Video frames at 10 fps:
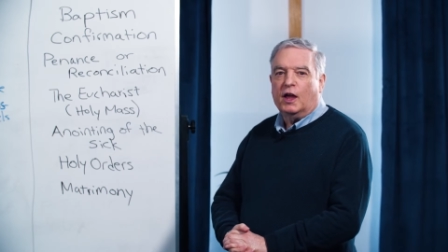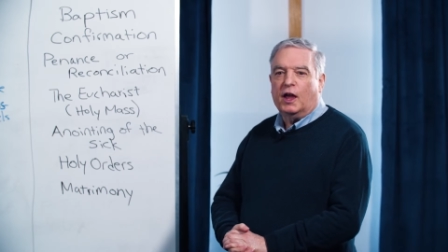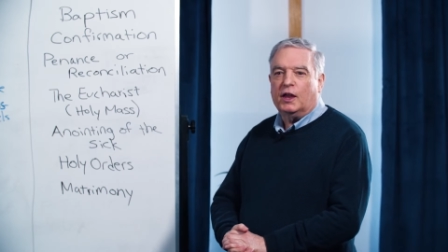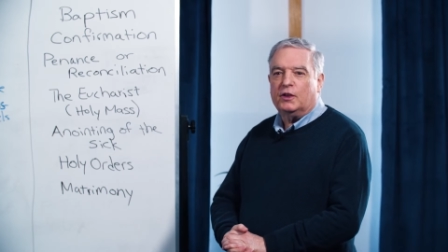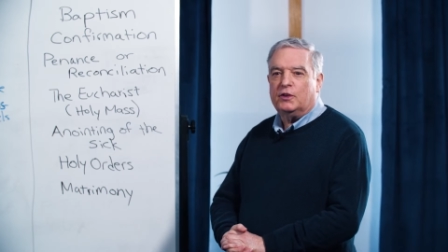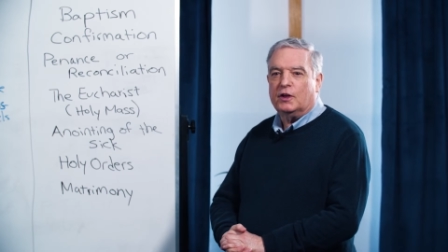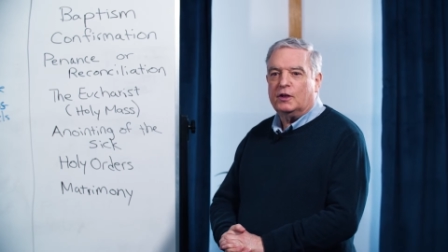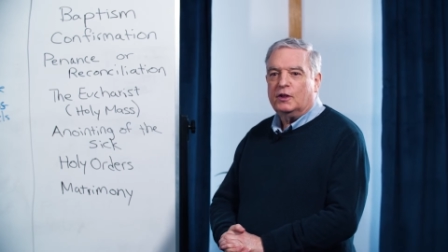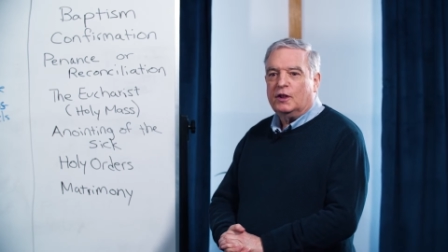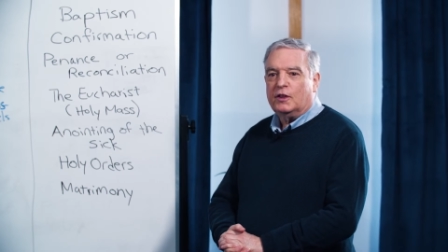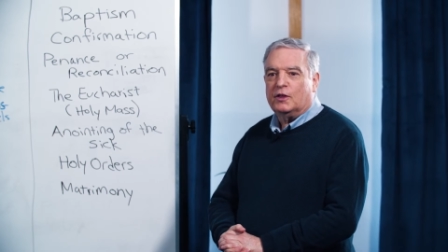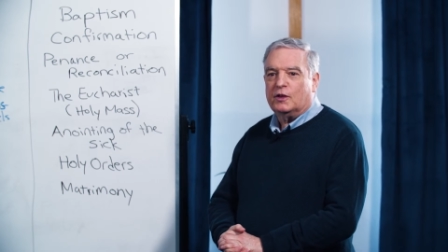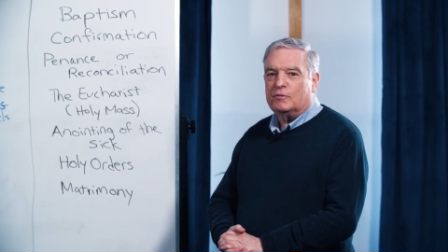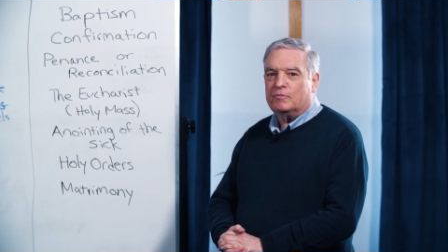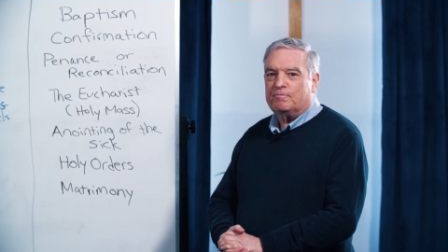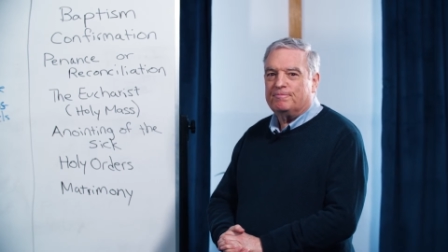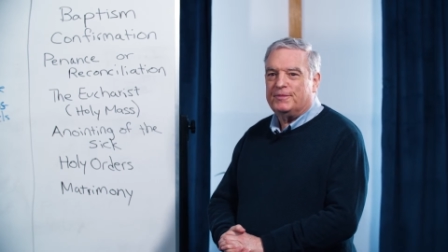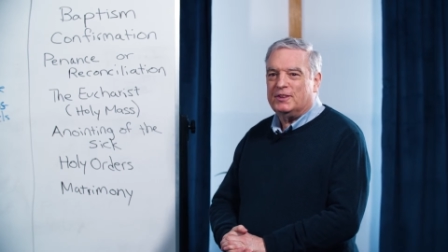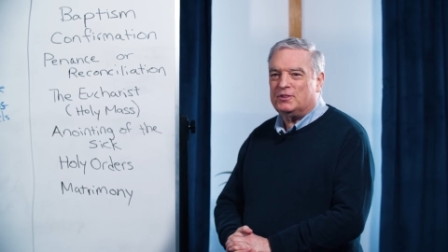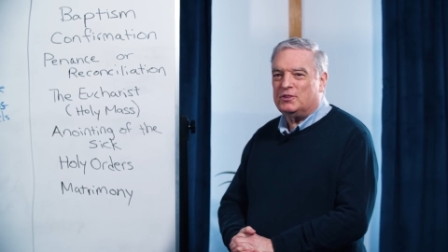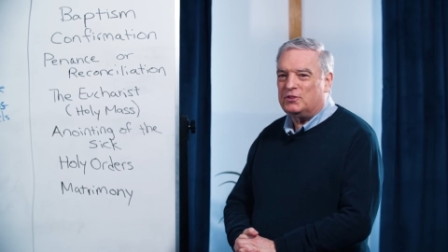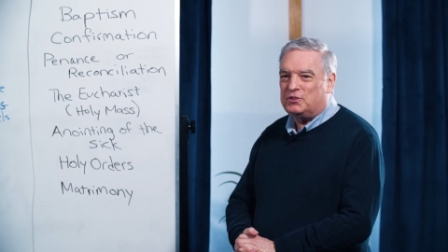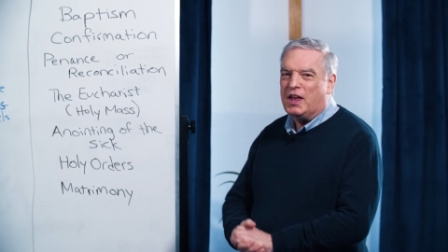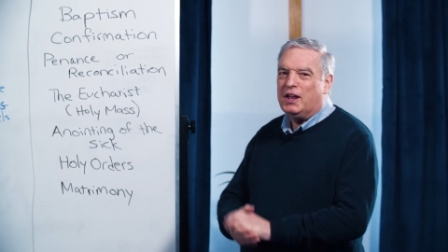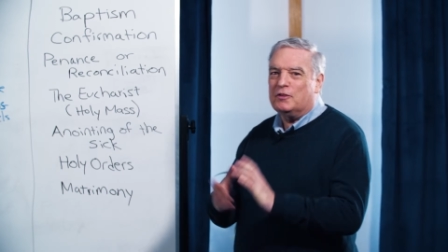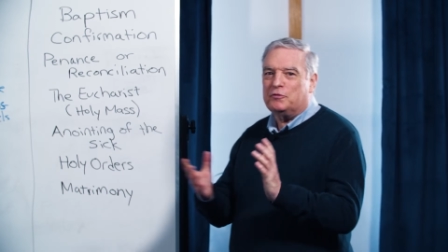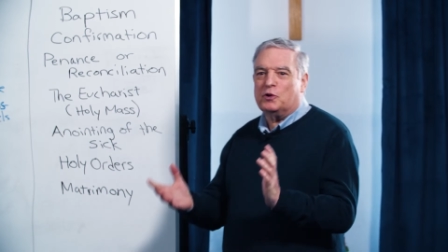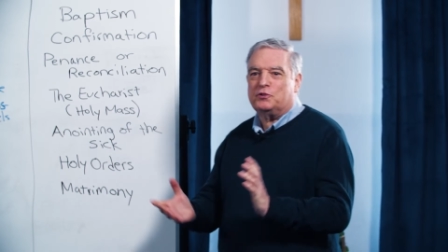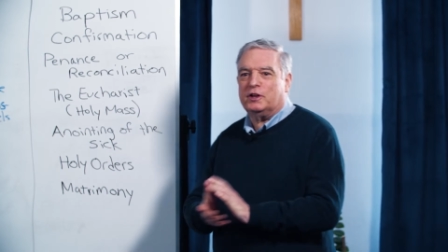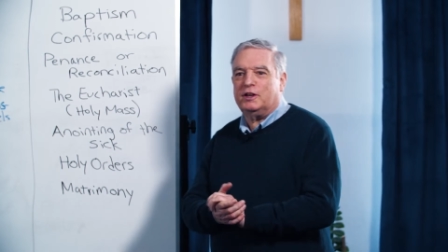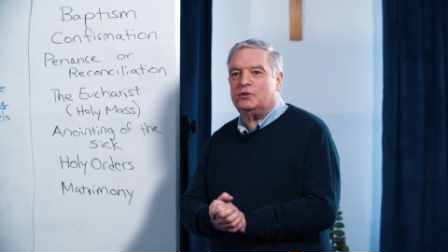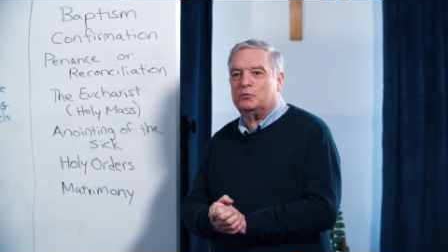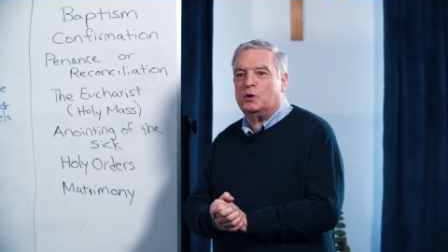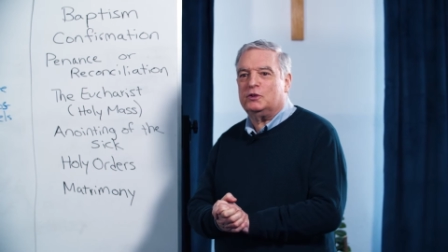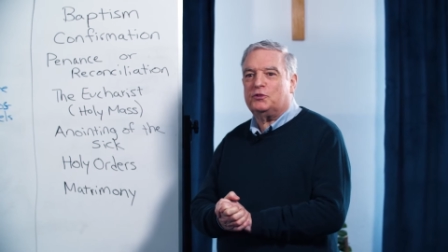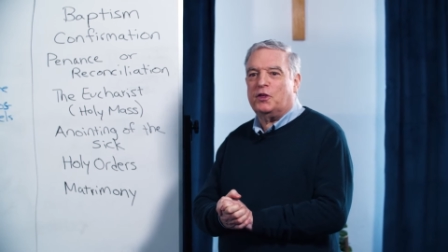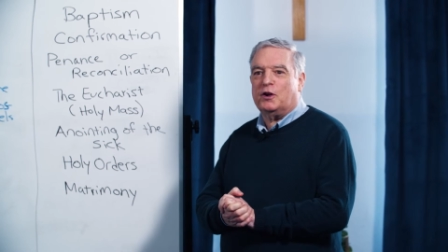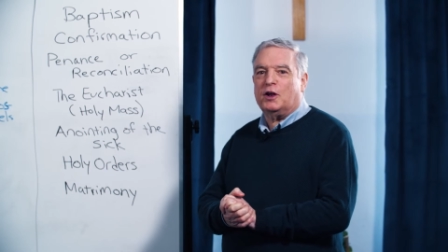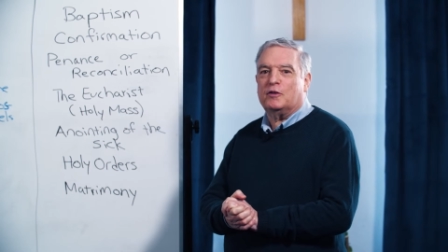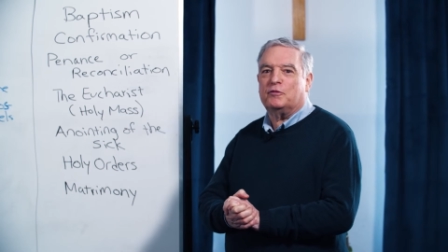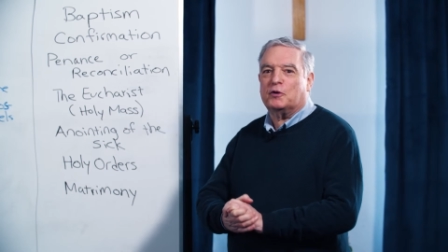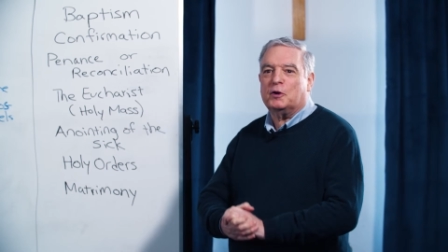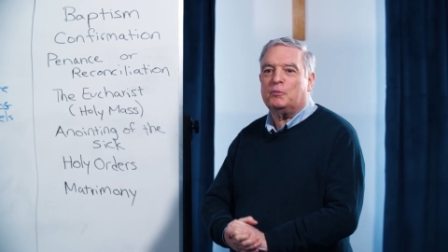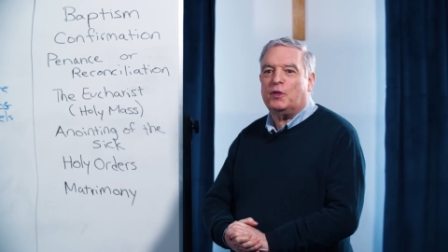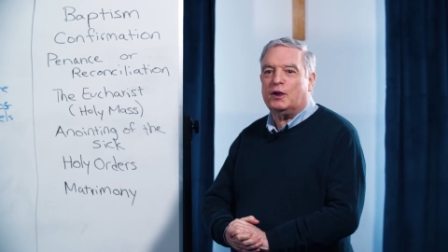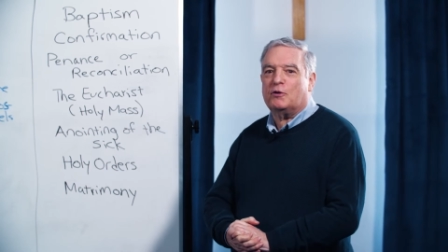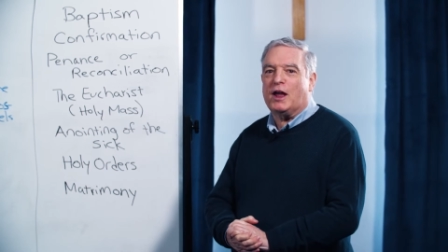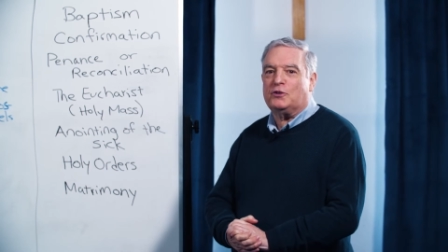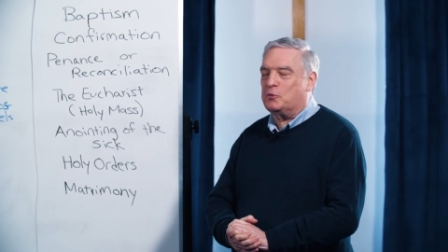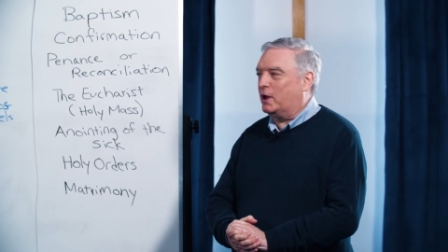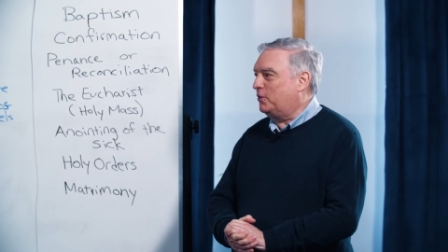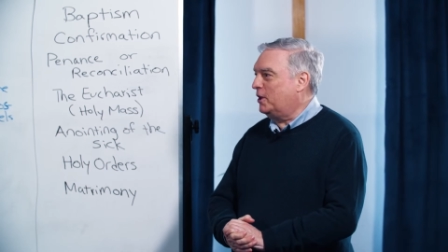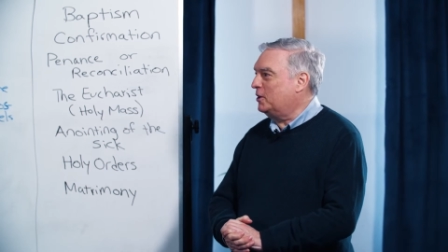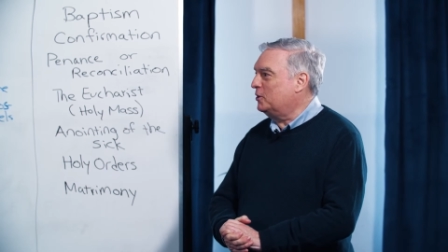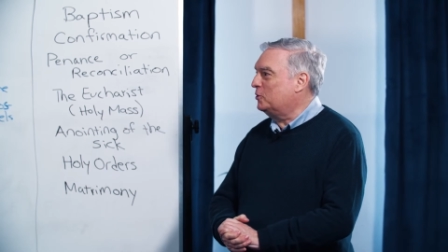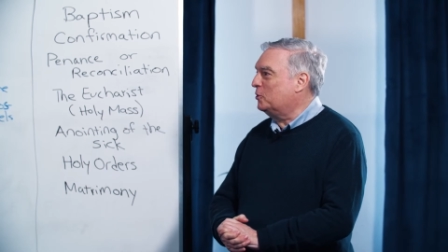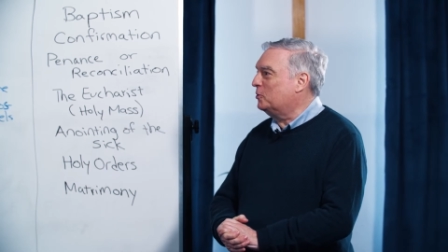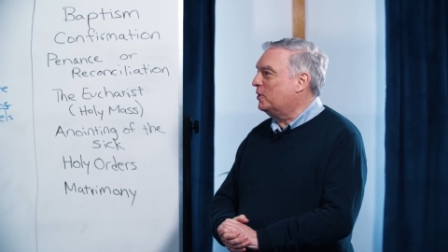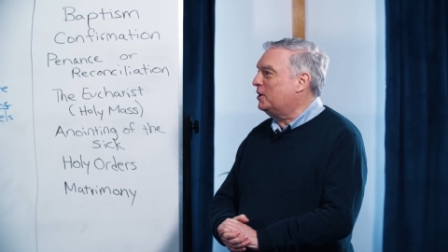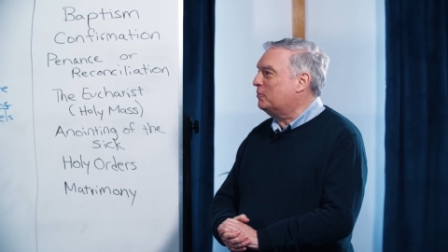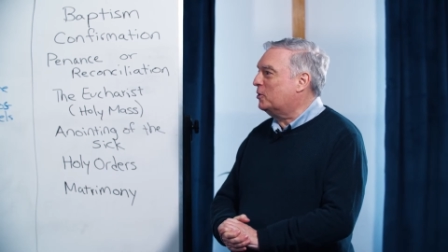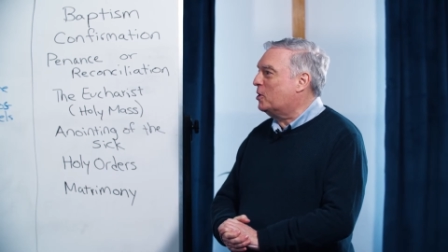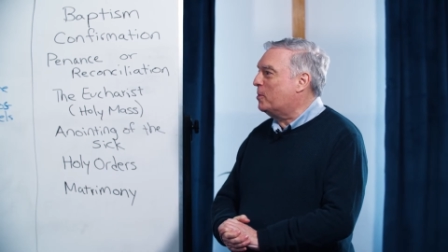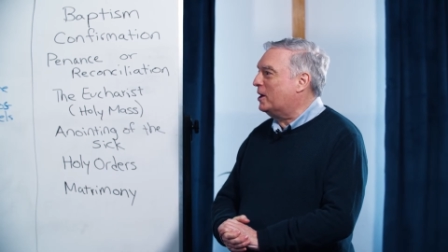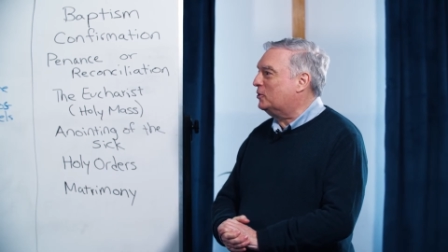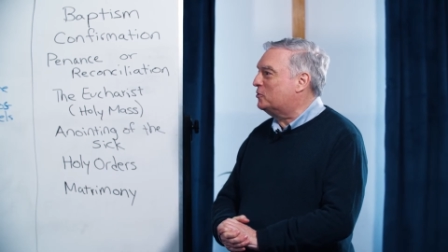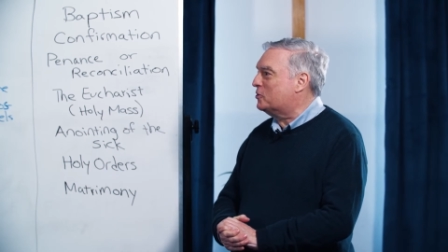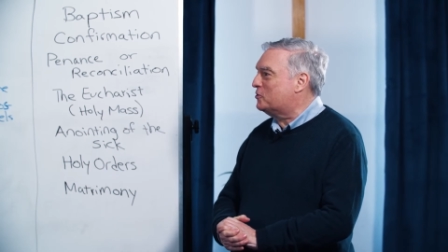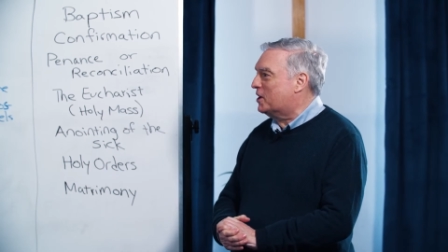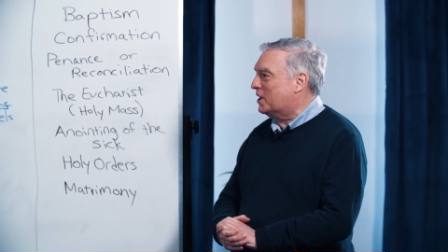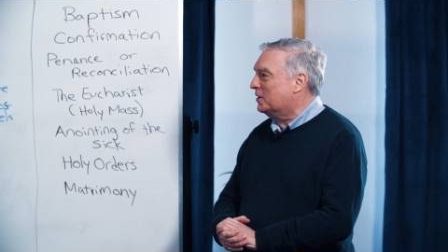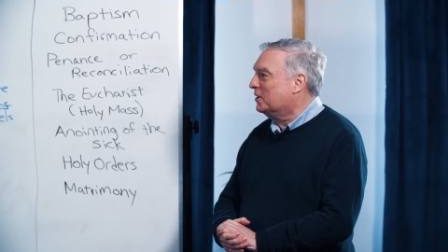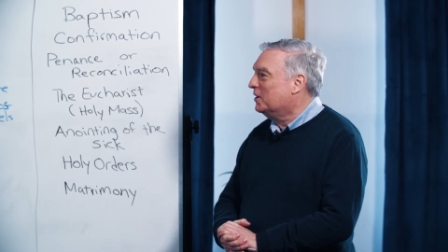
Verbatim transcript: And uh, the, the saying, unfortunately, is once they're confirmed, they graduate. They, you don't, they never go back to church again,